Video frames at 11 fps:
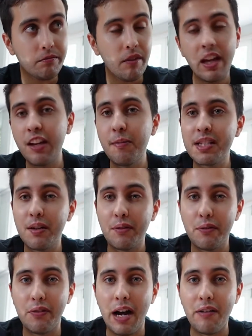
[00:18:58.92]
I give myself a
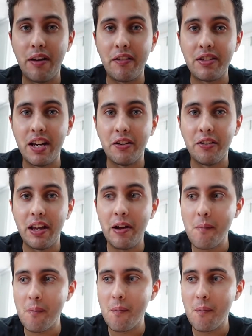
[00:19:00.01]
5 out of 10 on that.